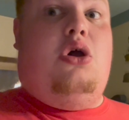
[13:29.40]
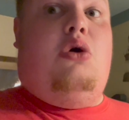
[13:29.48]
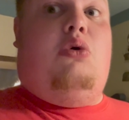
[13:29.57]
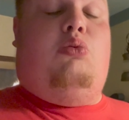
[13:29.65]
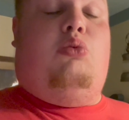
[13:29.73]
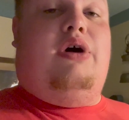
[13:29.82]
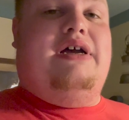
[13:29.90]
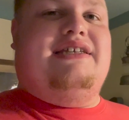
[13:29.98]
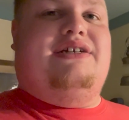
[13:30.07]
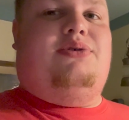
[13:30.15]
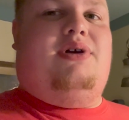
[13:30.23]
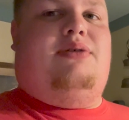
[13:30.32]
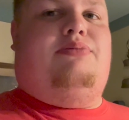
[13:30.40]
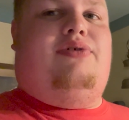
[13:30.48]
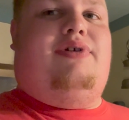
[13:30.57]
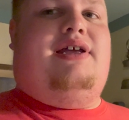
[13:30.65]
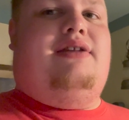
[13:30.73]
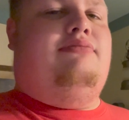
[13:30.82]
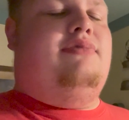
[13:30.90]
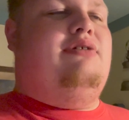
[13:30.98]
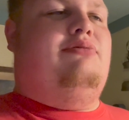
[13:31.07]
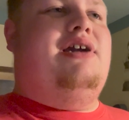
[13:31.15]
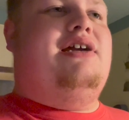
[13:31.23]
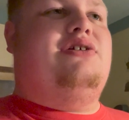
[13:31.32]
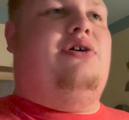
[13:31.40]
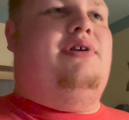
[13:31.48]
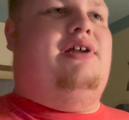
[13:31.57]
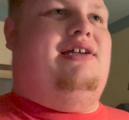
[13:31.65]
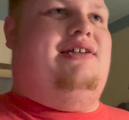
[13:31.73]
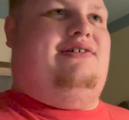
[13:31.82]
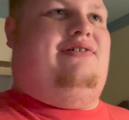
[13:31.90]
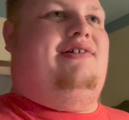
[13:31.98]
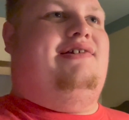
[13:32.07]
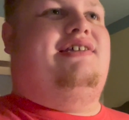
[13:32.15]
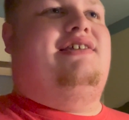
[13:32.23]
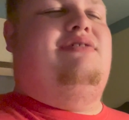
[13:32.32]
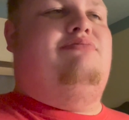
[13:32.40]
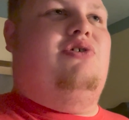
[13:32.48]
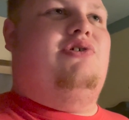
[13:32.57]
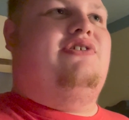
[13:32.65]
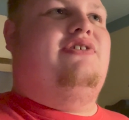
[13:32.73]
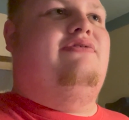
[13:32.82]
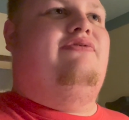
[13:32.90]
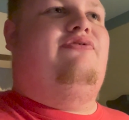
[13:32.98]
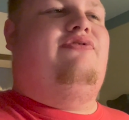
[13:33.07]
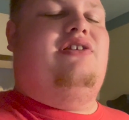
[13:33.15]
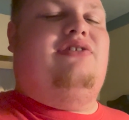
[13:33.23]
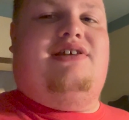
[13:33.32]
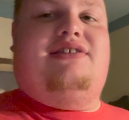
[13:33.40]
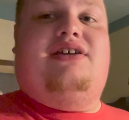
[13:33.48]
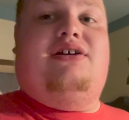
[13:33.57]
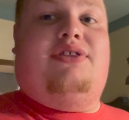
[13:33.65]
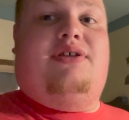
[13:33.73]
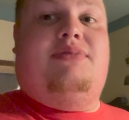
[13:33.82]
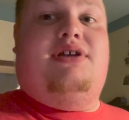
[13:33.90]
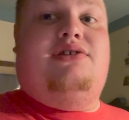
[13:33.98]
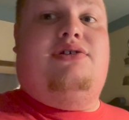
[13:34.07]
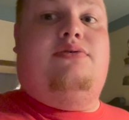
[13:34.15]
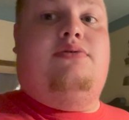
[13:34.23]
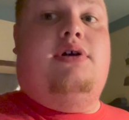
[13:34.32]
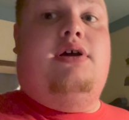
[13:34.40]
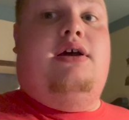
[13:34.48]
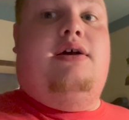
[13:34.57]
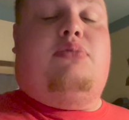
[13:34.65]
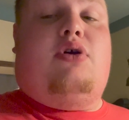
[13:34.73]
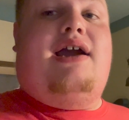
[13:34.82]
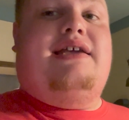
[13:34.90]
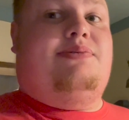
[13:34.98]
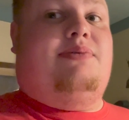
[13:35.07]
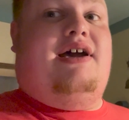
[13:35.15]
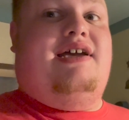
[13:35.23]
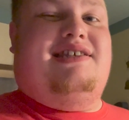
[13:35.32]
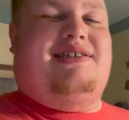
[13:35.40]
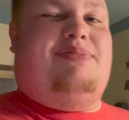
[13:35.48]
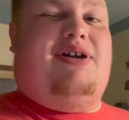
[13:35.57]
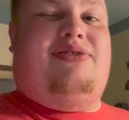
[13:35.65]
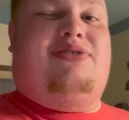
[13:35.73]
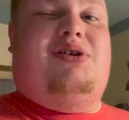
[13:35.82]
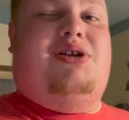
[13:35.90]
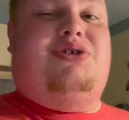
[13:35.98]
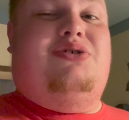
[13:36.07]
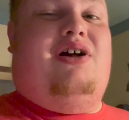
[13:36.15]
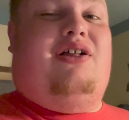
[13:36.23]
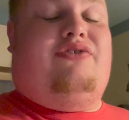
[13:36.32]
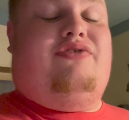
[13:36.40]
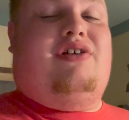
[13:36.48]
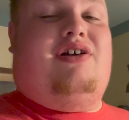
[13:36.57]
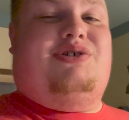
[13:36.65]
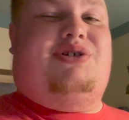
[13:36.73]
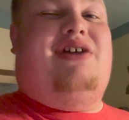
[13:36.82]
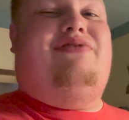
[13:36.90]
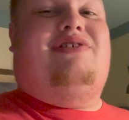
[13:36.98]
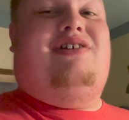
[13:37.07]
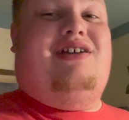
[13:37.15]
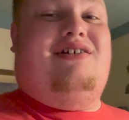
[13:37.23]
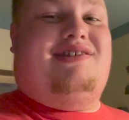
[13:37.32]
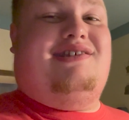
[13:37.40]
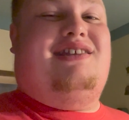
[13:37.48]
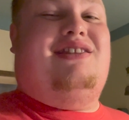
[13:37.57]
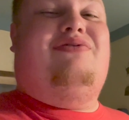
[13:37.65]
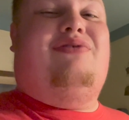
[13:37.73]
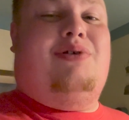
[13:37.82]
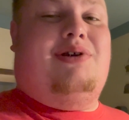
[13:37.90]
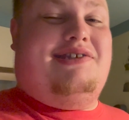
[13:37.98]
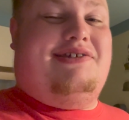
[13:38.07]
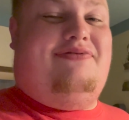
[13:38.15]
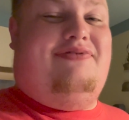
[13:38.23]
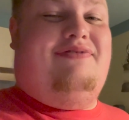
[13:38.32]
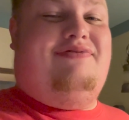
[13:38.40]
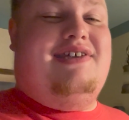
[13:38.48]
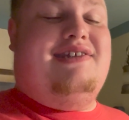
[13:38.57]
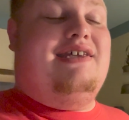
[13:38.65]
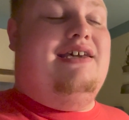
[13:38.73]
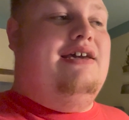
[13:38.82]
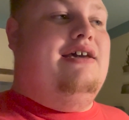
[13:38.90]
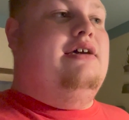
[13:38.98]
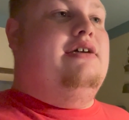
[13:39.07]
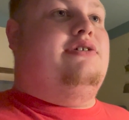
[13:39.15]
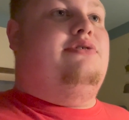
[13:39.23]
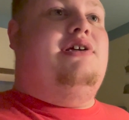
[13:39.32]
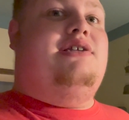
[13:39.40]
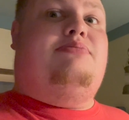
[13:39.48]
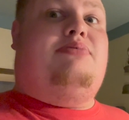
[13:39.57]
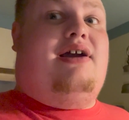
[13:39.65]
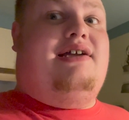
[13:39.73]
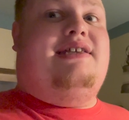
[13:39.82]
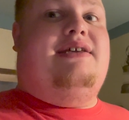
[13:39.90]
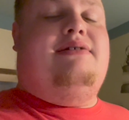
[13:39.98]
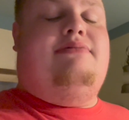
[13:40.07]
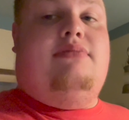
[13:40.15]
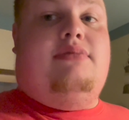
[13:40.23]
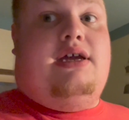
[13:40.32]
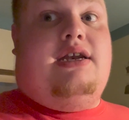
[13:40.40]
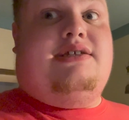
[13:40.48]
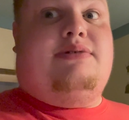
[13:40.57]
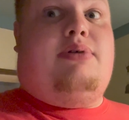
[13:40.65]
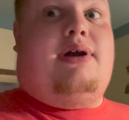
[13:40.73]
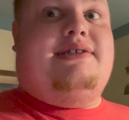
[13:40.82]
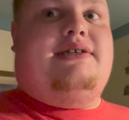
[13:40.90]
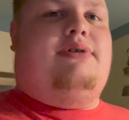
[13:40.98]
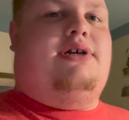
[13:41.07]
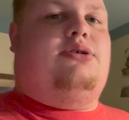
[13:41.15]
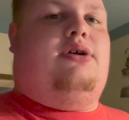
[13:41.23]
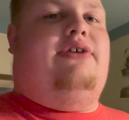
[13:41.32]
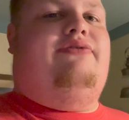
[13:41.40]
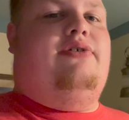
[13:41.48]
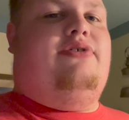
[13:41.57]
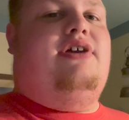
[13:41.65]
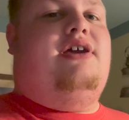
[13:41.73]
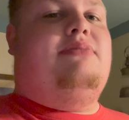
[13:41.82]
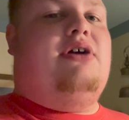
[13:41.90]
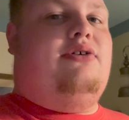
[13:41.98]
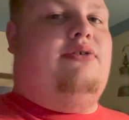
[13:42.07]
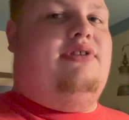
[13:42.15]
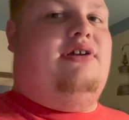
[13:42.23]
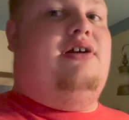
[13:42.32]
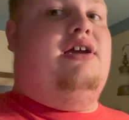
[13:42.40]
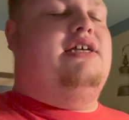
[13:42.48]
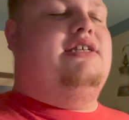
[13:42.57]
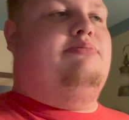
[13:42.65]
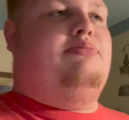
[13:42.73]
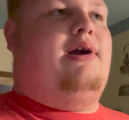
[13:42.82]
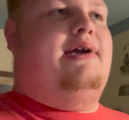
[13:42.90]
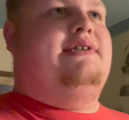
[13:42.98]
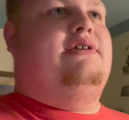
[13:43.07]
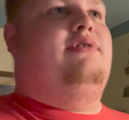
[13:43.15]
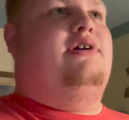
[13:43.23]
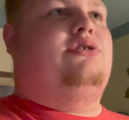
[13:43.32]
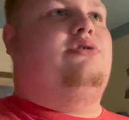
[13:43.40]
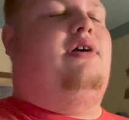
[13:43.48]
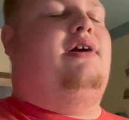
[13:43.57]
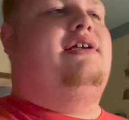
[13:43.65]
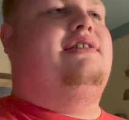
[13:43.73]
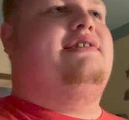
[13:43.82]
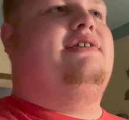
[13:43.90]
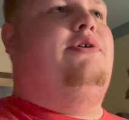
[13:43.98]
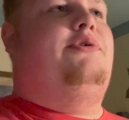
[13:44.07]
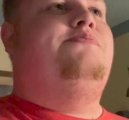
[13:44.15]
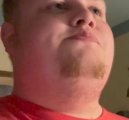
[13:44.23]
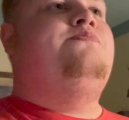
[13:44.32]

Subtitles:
was incredible, and the rigatoni is honestly the most friendly thing on the menu price-wise. It's about $32 for the entree. Everything else is in the 40s and 50s. So it is a pricey restaurant. If you're thinking about going there, it is a pricey restaurant. And so,